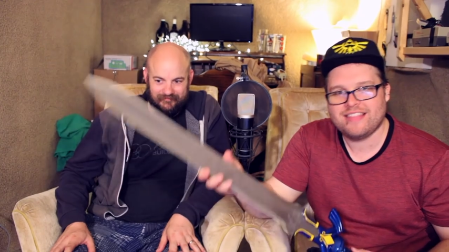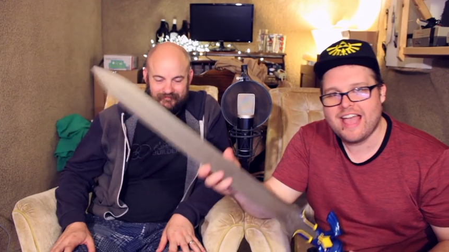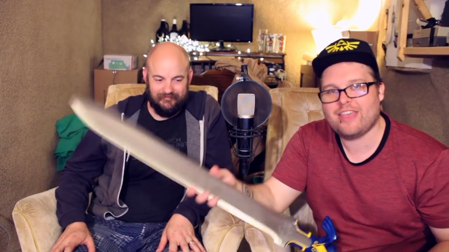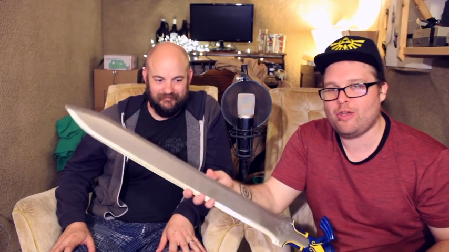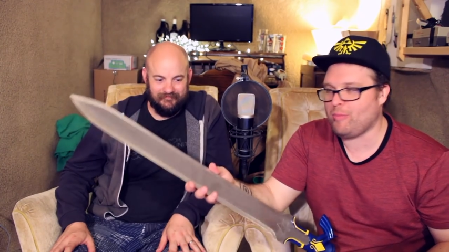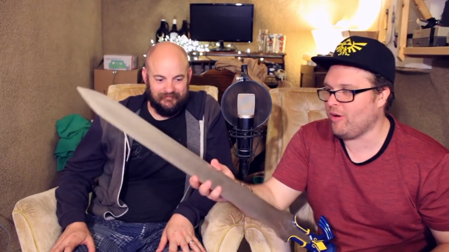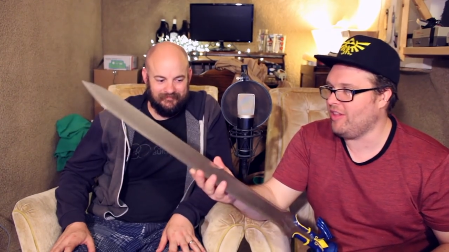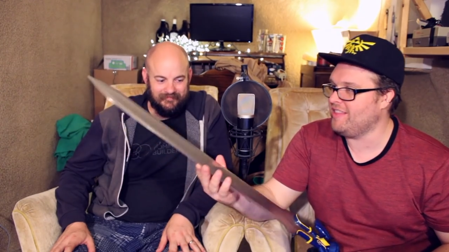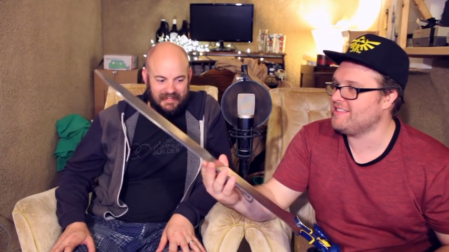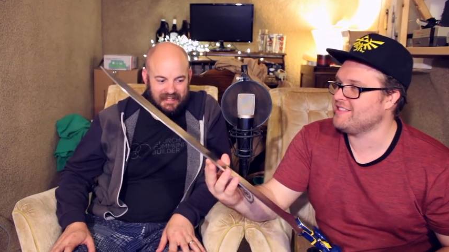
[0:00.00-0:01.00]
Speaker 1: Thank you,
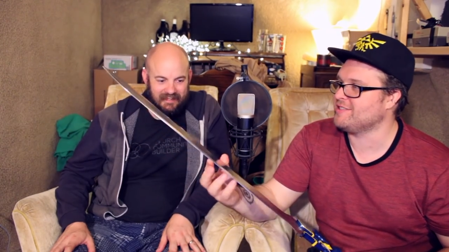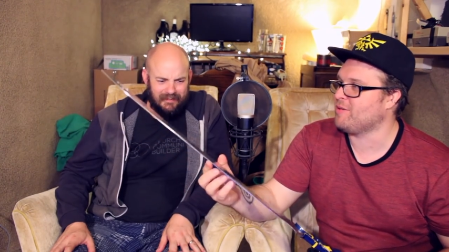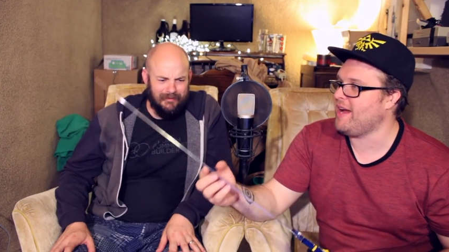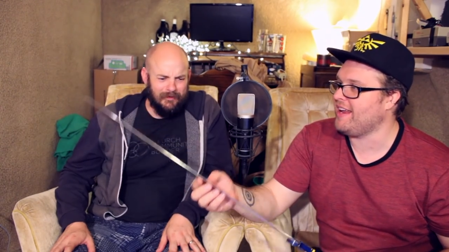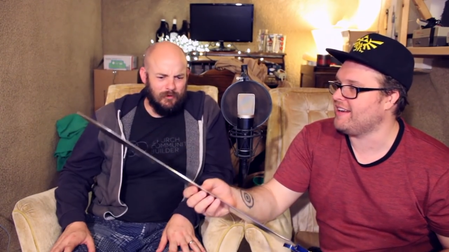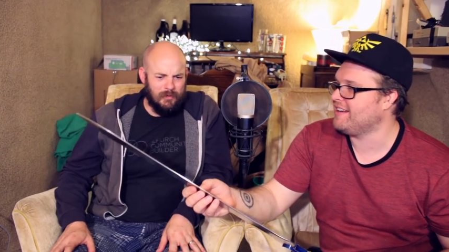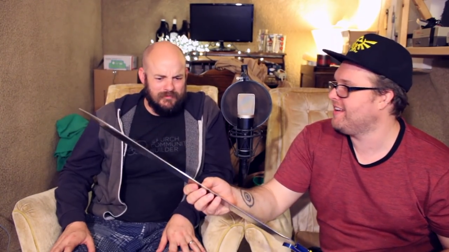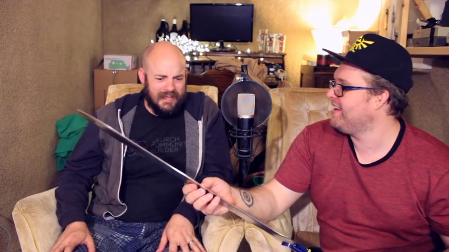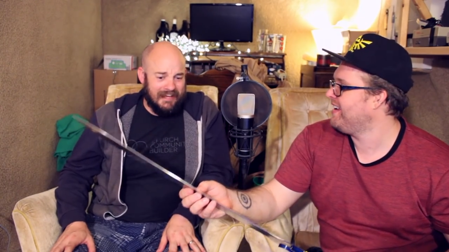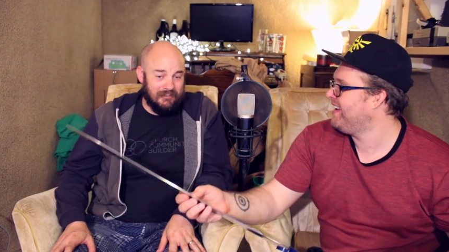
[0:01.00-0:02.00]
Merlin. This is great.
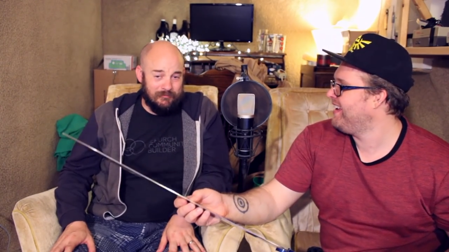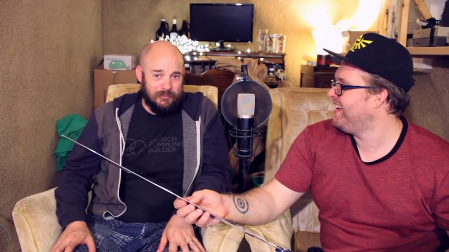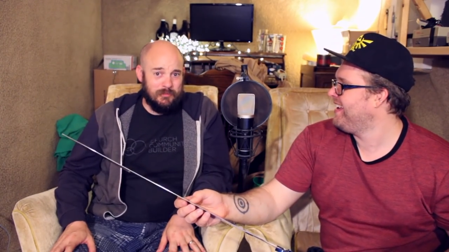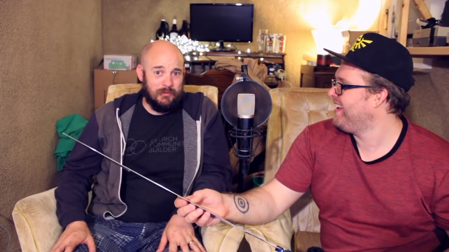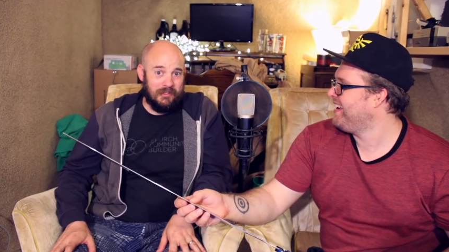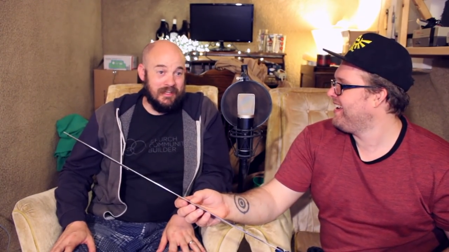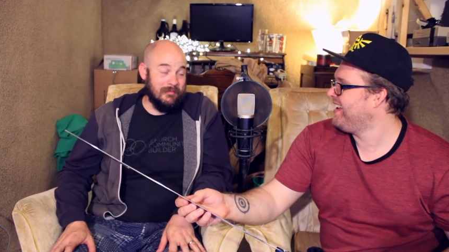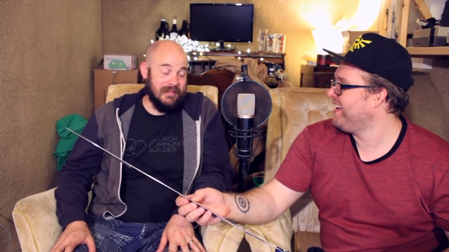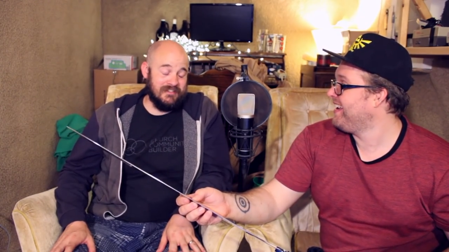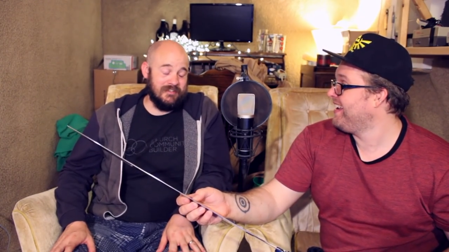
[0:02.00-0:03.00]
Speaker 2: We've gotten a few really
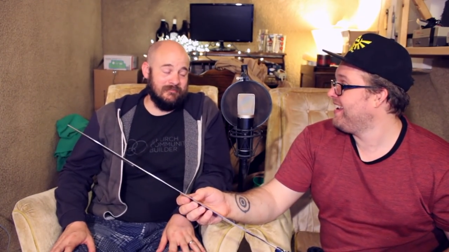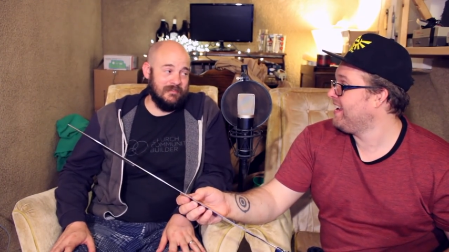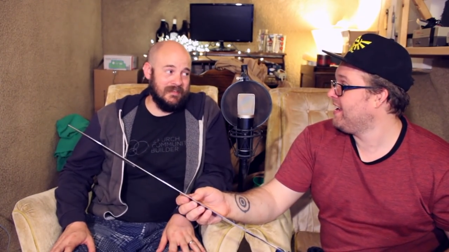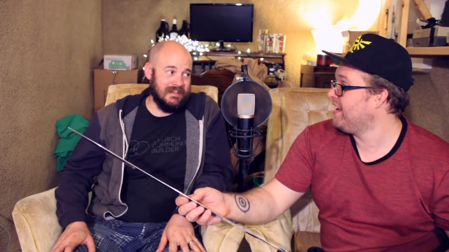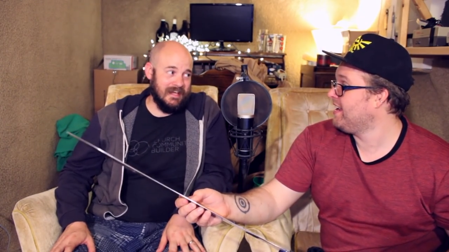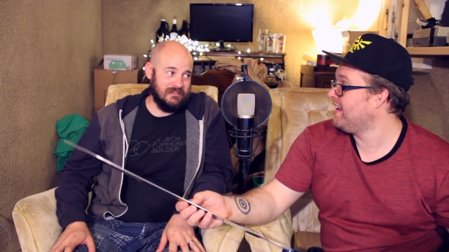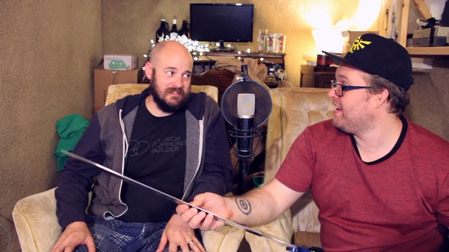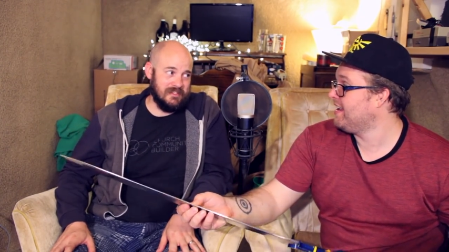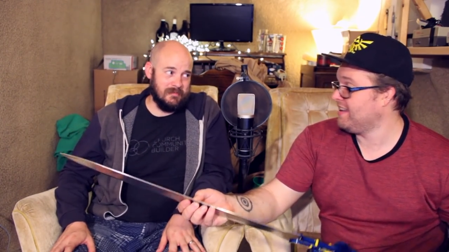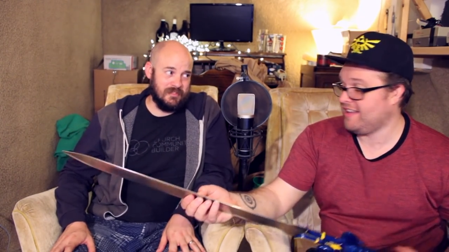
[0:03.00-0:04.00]
amazing
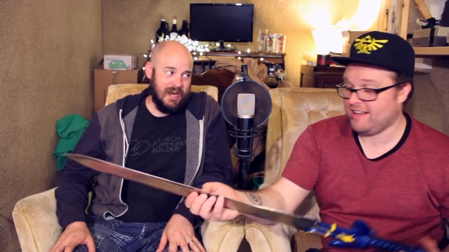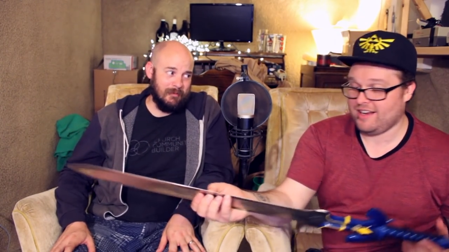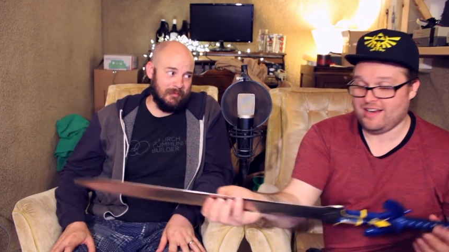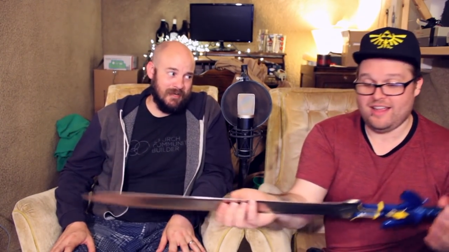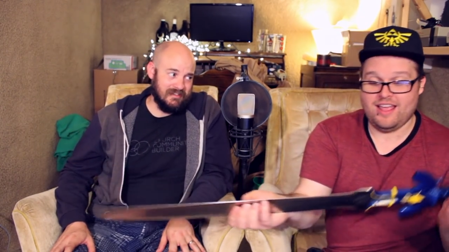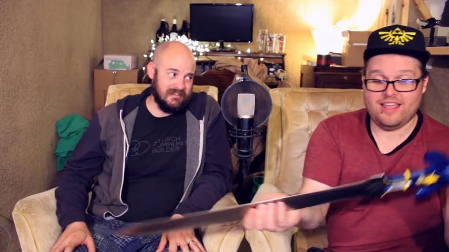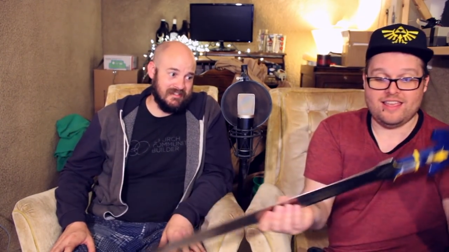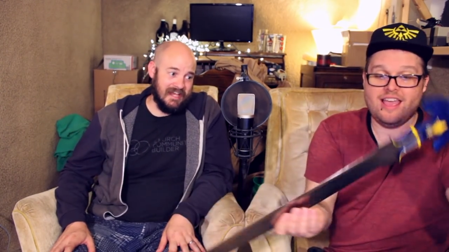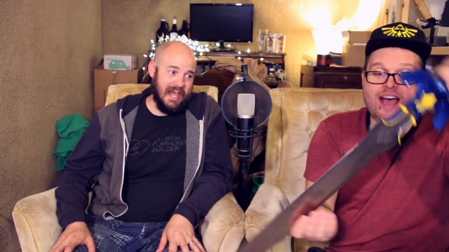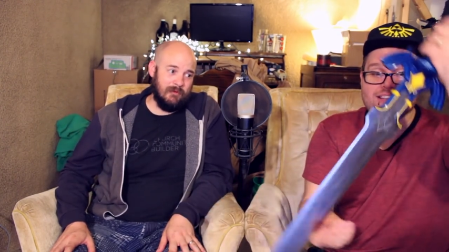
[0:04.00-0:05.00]
50,000 subscriber
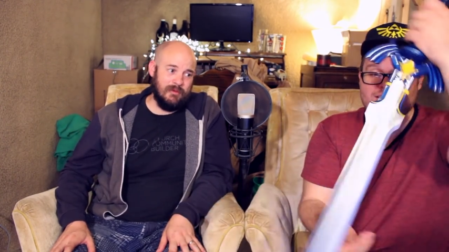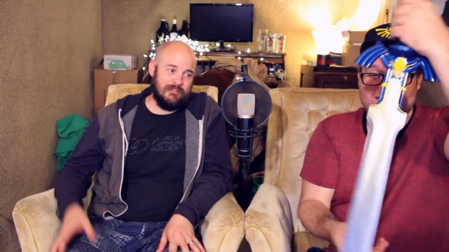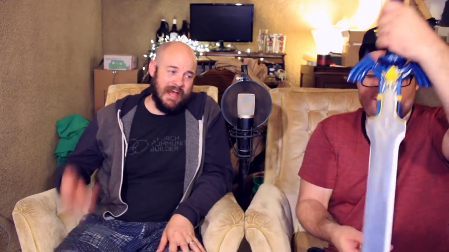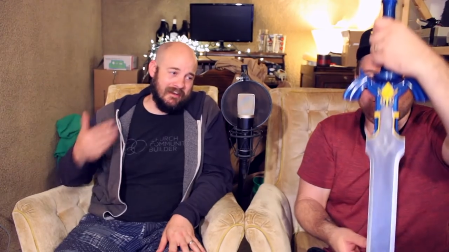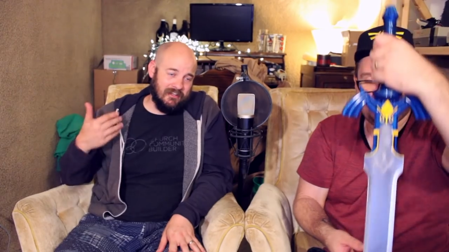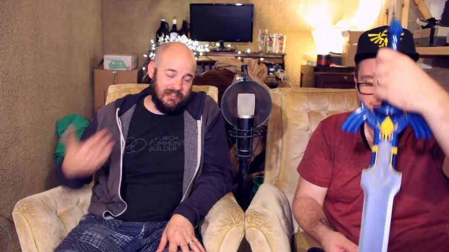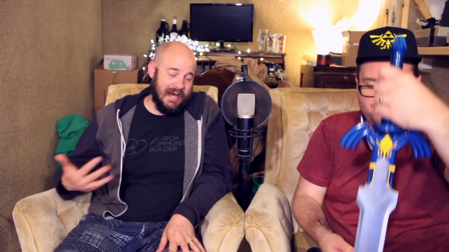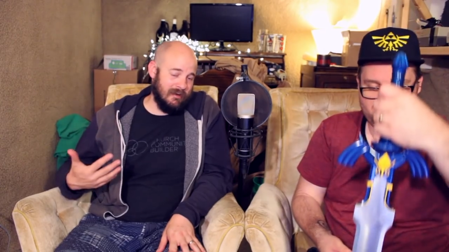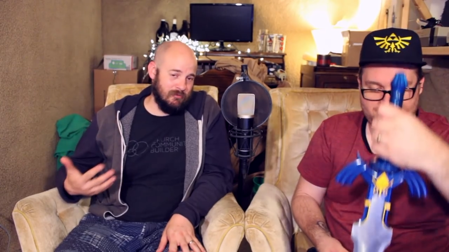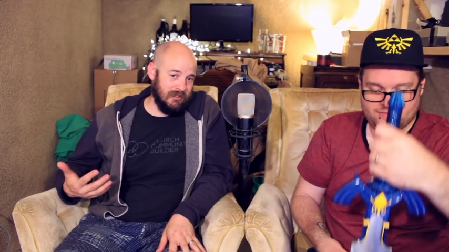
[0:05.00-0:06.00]
presents, yes. and we've gotten a
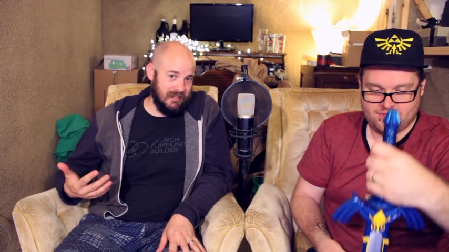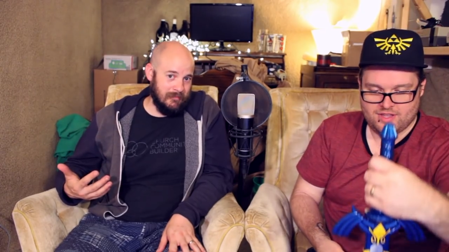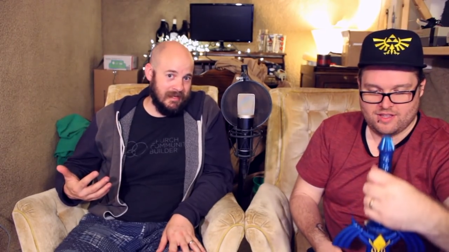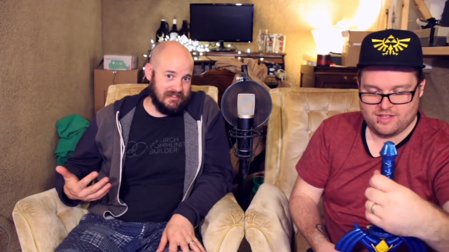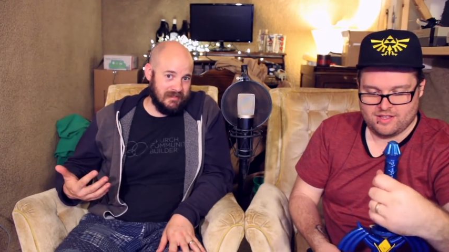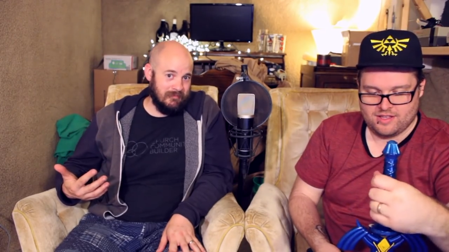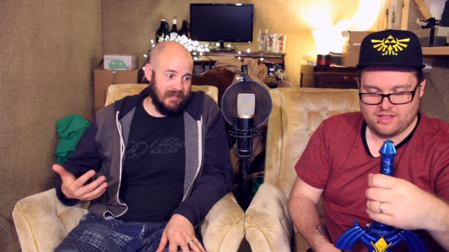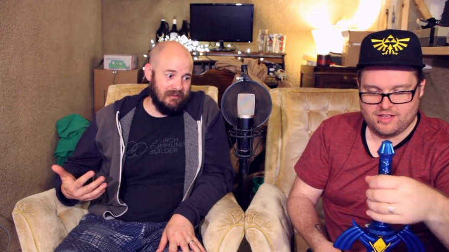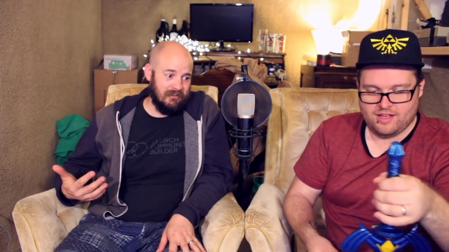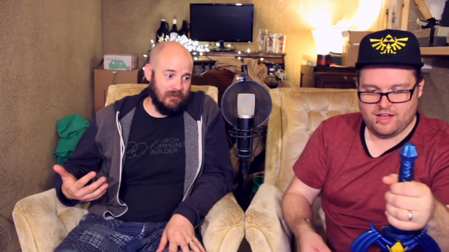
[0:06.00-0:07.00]
lot of really amazing
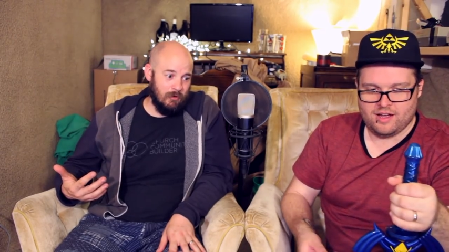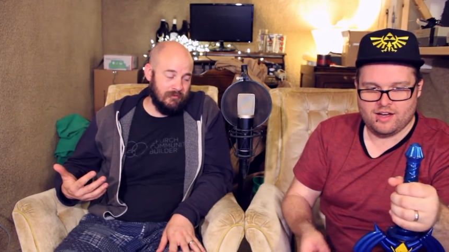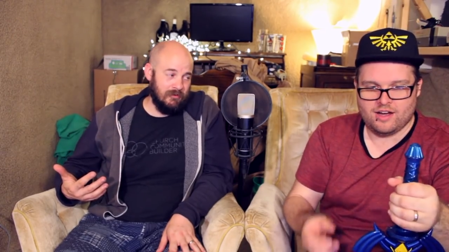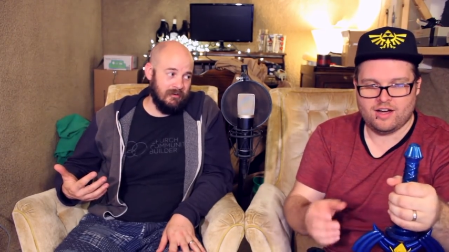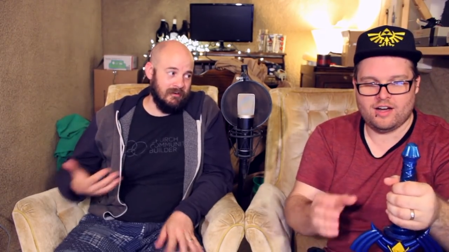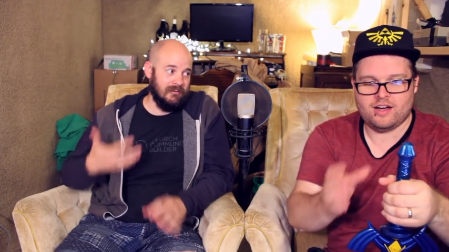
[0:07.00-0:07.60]
mail over